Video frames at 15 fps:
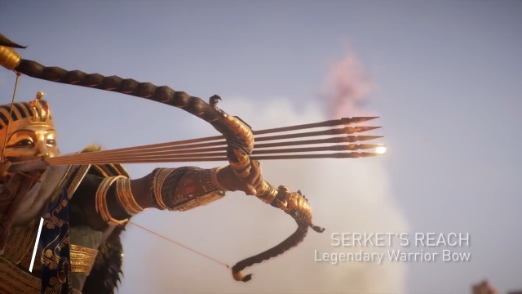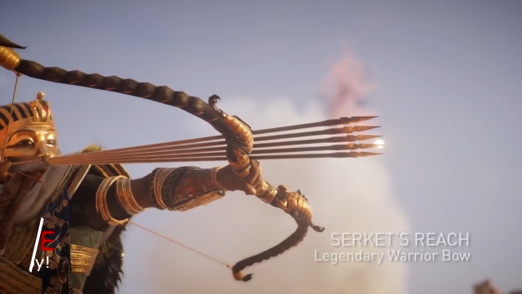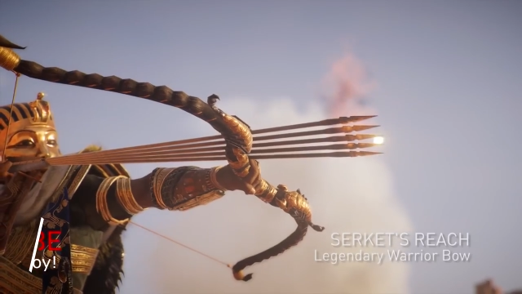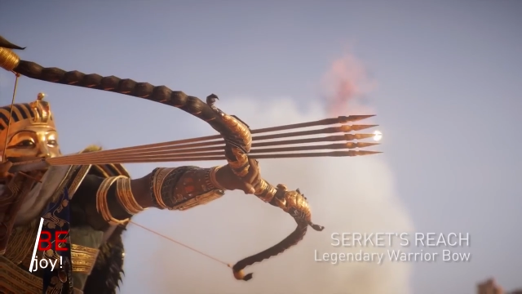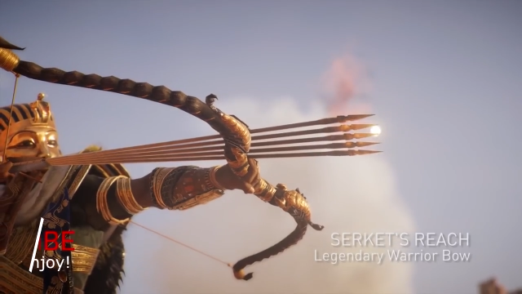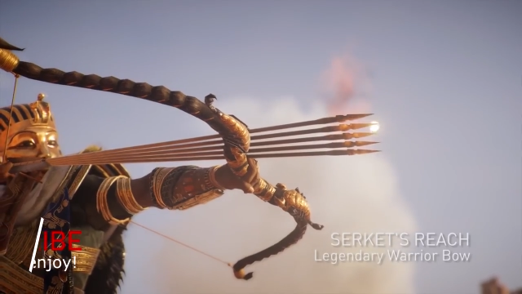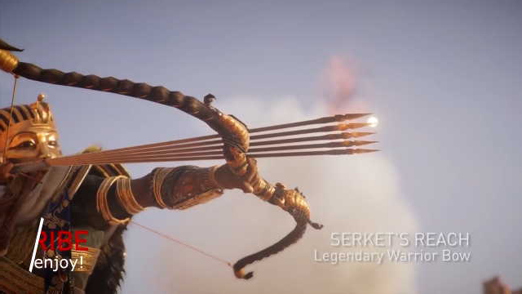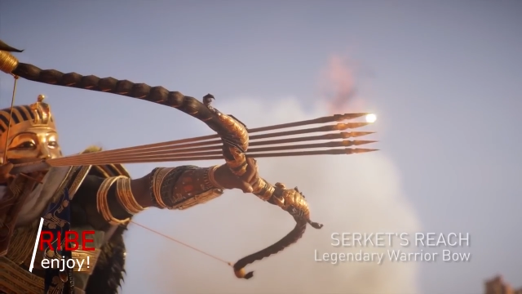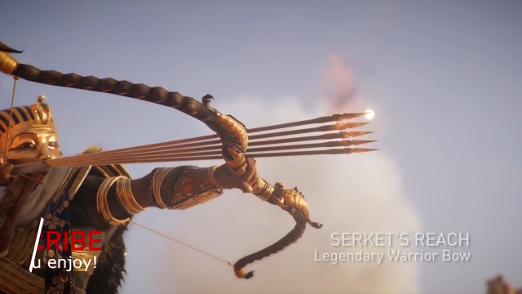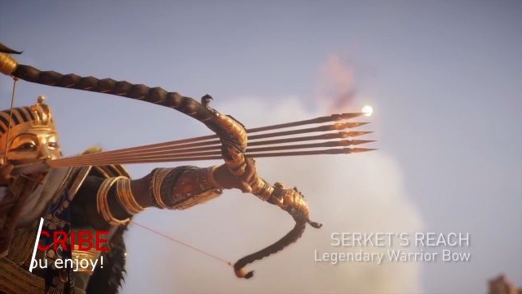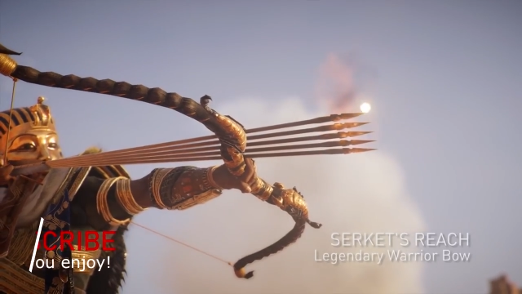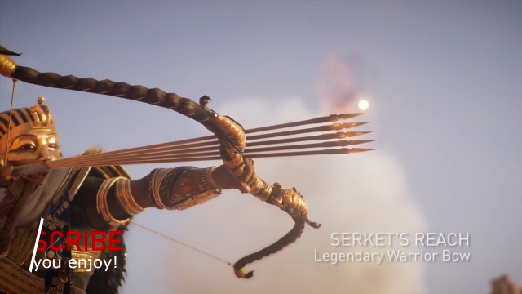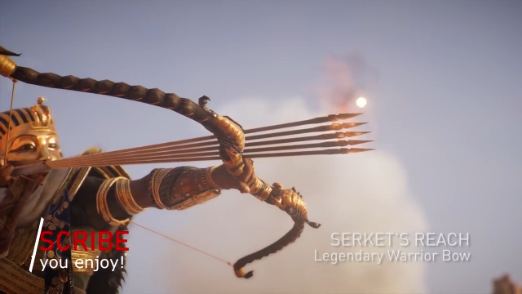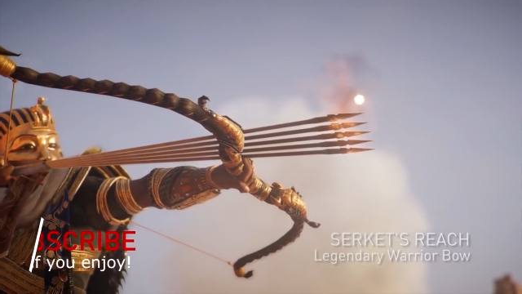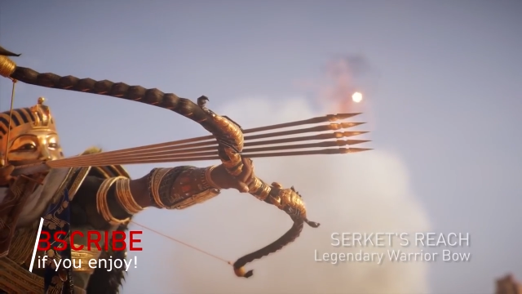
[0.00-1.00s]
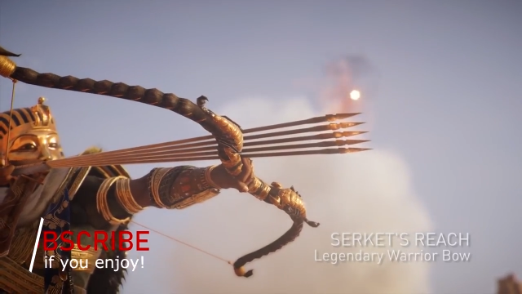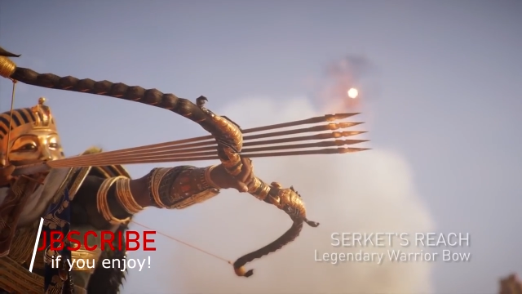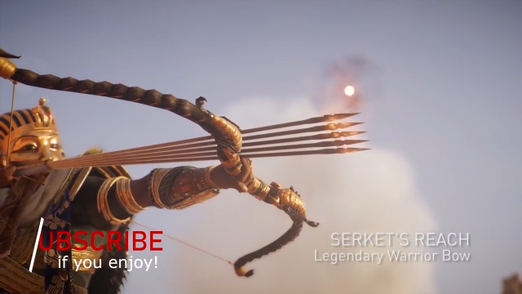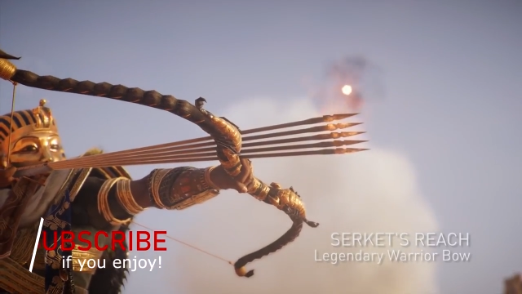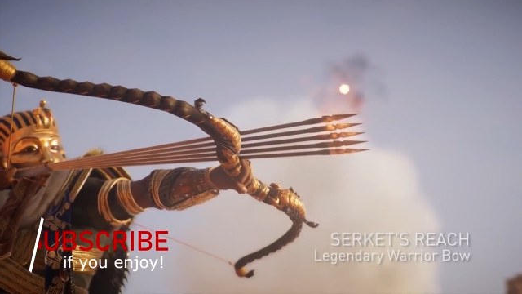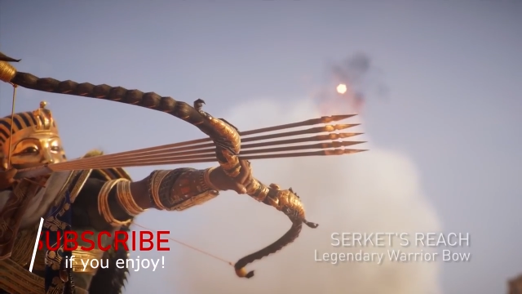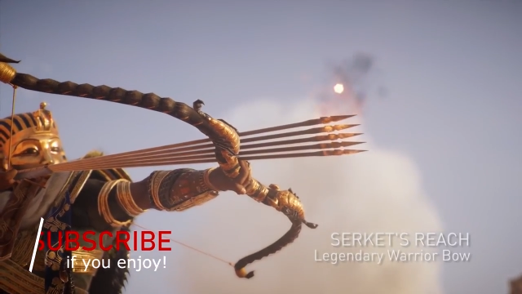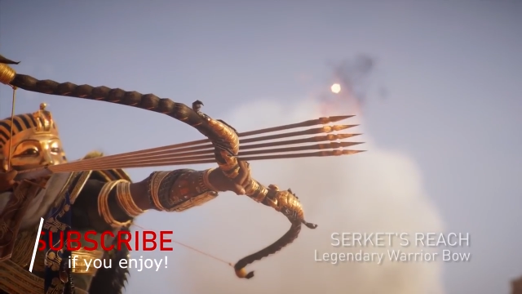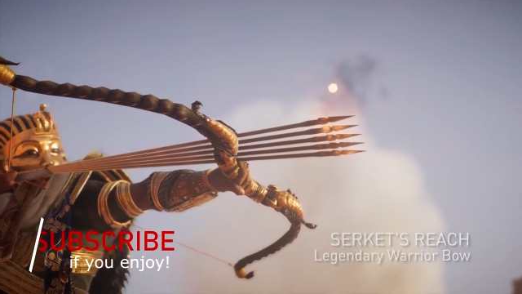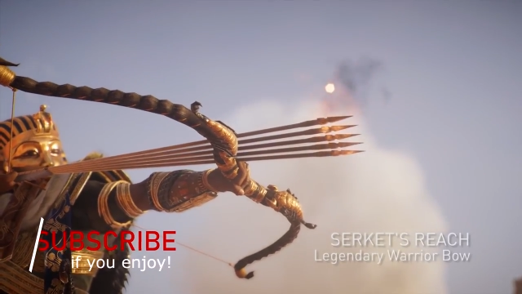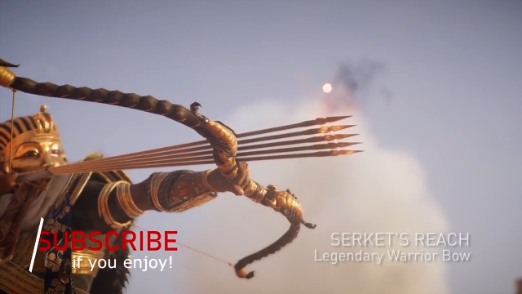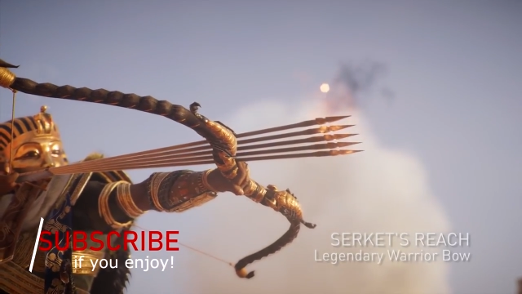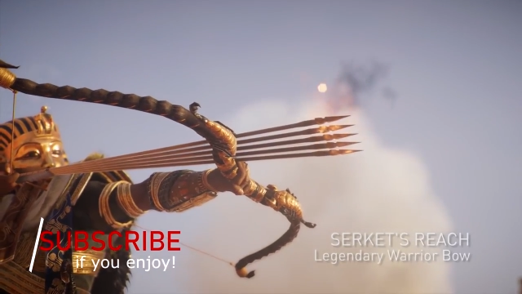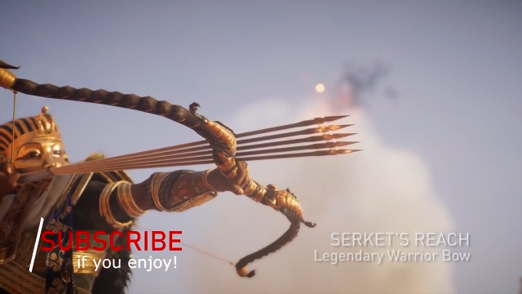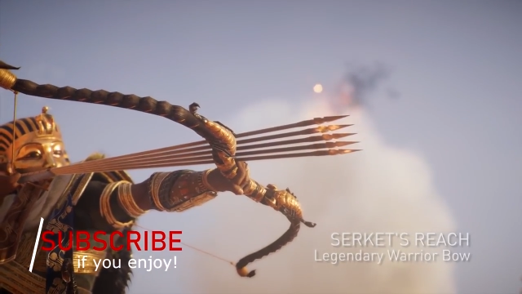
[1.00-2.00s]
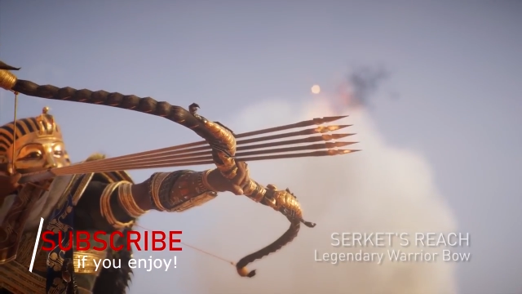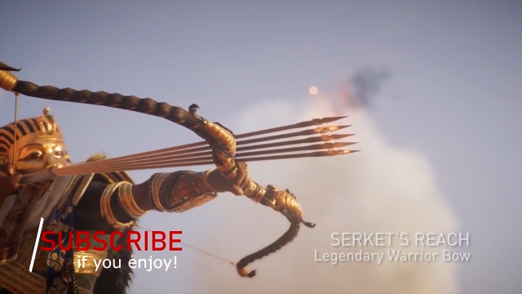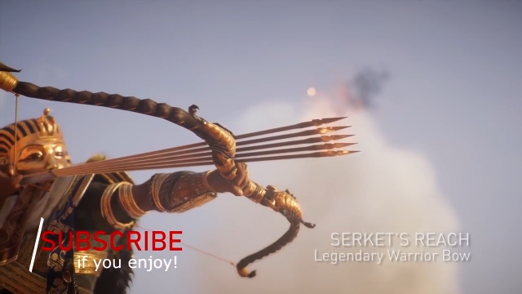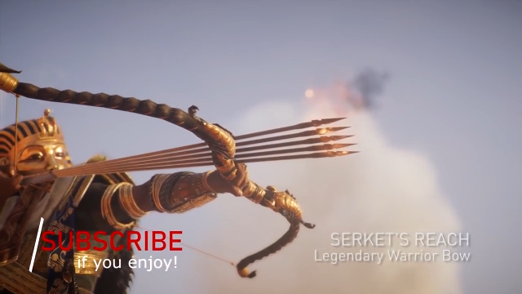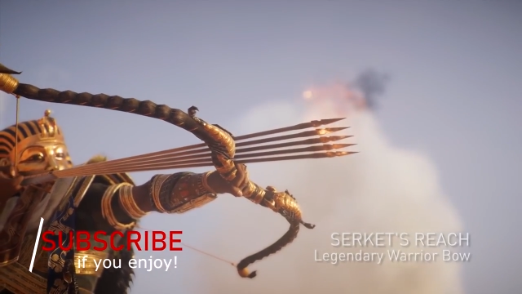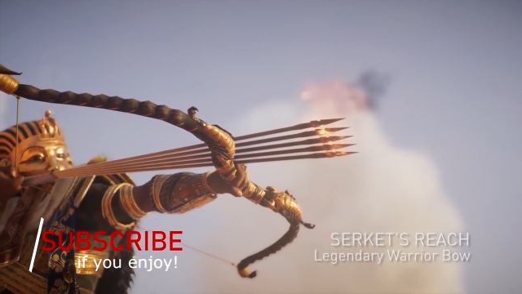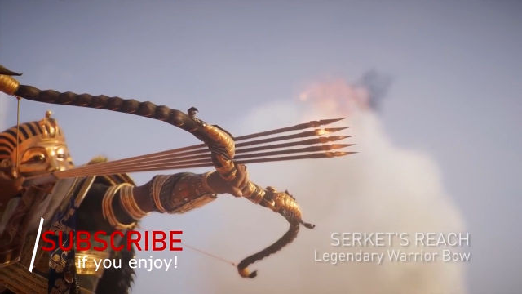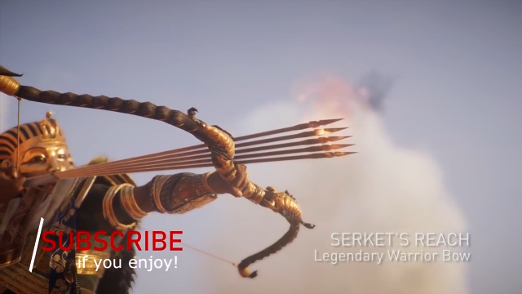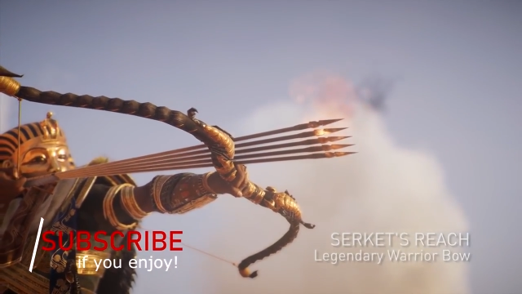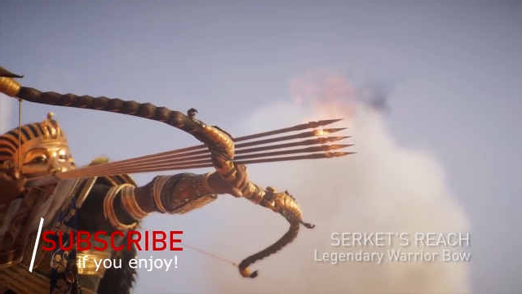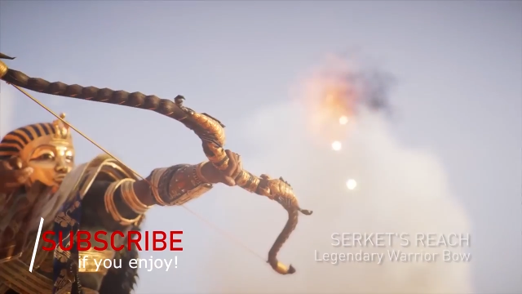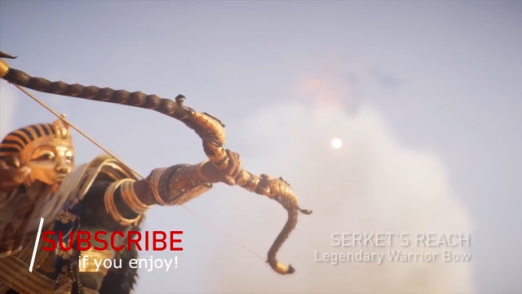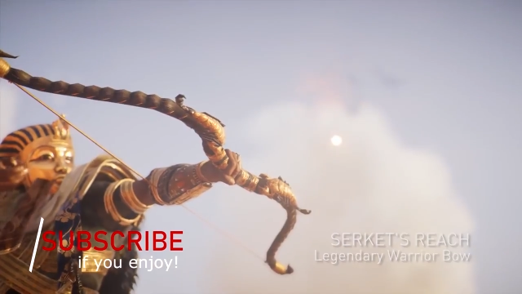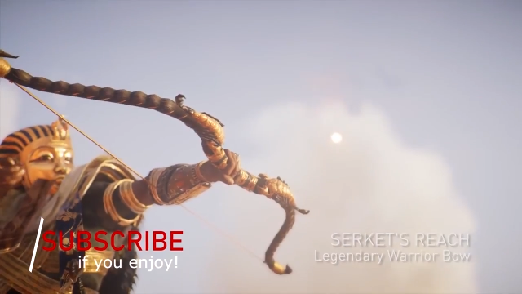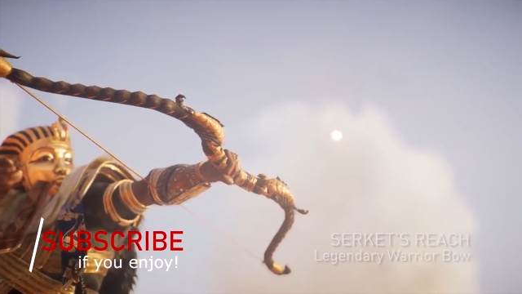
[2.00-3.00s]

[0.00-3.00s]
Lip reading: (no speaker visible)